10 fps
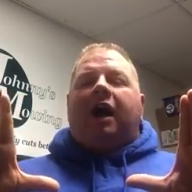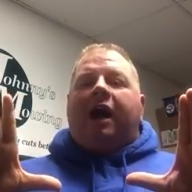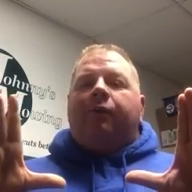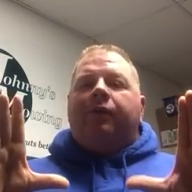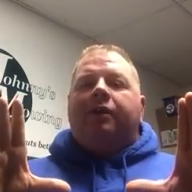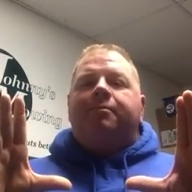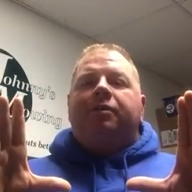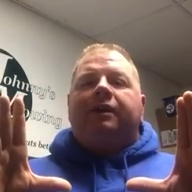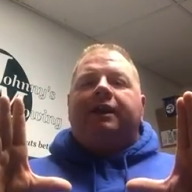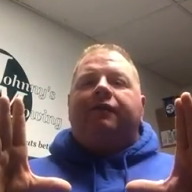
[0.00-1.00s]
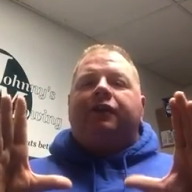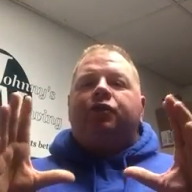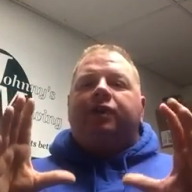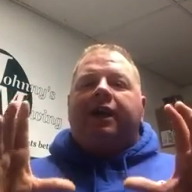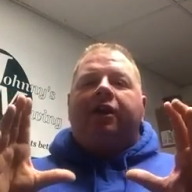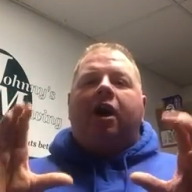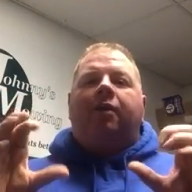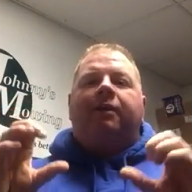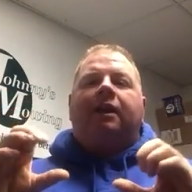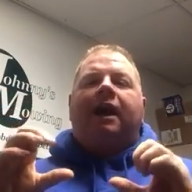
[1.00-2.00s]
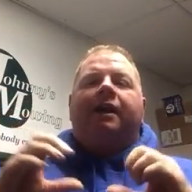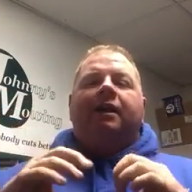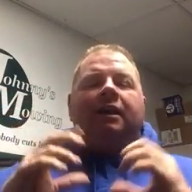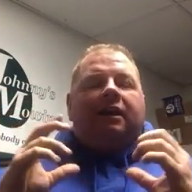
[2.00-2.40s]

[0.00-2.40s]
I really believe that you cannot rely.